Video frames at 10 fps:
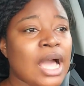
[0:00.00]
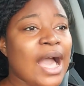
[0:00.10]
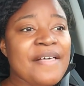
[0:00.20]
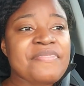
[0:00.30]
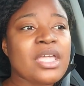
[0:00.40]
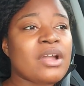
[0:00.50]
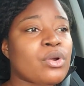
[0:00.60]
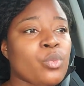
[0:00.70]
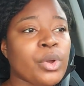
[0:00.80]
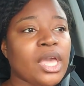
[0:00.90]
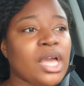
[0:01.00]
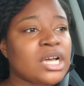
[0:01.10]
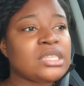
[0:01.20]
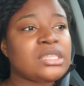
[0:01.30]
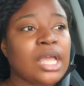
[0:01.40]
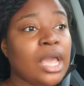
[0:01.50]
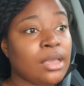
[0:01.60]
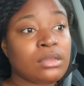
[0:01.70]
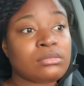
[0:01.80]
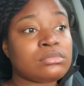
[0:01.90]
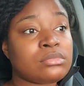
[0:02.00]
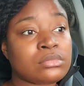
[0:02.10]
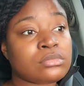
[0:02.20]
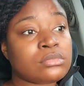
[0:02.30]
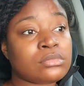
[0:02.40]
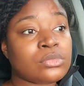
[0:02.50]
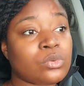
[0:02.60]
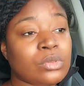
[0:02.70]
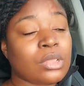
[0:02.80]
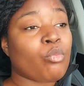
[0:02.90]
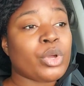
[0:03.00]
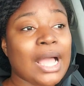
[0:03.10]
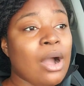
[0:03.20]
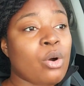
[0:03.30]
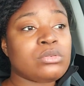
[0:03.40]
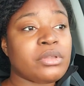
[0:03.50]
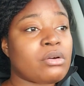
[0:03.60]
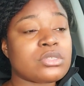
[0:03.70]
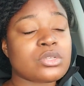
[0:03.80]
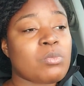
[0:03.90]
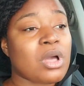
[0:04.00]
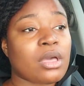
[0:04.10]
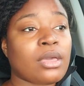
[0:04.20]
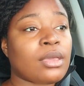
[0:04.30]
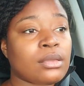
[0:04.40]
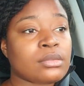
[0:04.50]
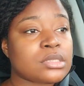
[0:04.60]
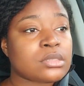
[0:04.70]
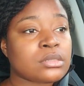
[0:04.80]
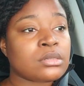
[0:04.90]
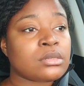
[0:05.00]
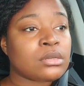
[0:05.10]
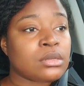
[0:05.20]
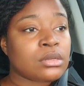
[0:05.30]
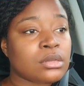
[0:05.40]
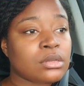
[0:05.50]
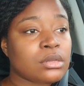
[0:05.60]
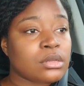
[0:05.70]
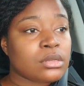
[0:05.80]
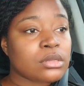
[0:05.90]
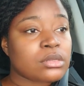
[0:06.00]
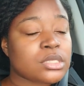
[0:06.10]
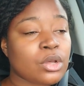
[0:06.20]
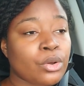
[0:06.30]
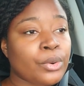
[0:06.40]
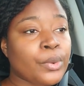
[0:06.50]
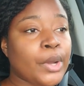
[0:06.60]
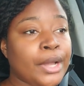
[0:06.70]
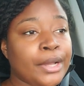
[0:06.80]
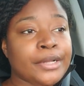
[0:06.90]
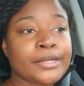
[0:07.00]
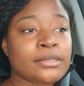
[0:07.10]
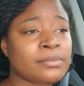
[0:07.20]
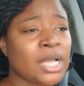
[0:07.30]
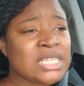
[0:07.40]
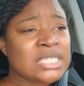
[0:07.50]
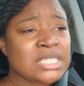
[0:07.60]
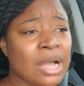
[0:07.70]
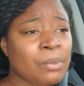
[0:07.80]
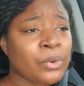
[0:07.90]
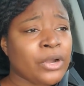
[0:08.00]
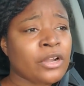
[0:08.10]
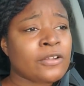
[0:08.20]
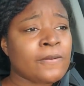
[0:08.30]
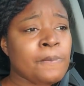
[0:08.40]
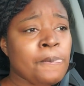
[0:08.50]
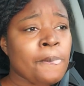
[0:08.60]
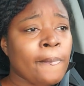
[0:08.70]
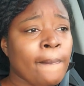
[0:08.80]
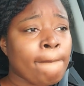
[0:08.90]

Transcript: I never went a day without nails on my hands. So um, I just stopped wearing them.